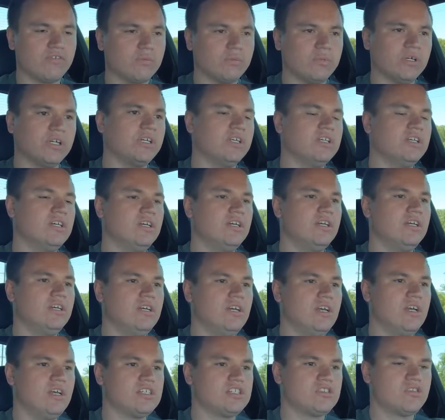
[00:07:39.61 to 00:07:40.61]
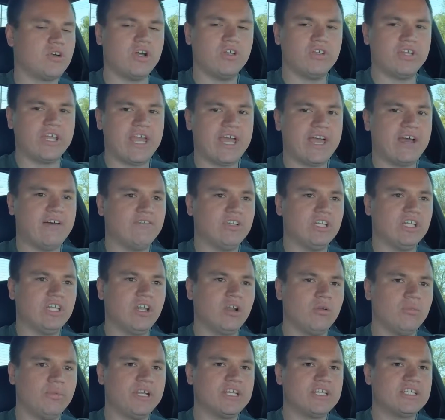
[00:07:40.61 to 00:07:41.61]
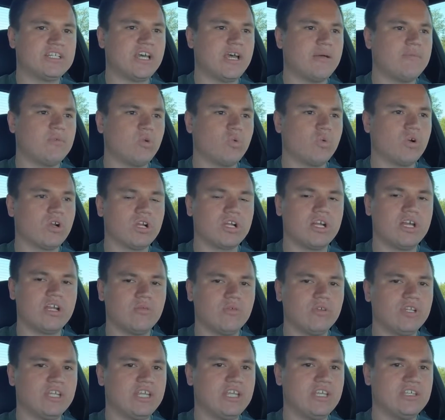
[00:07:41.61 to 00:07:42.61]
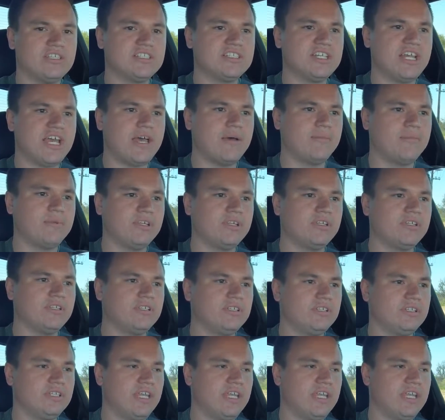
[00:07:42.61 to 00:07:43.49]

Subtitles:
But so I only have a little bit of time to work on it when the kid's napping,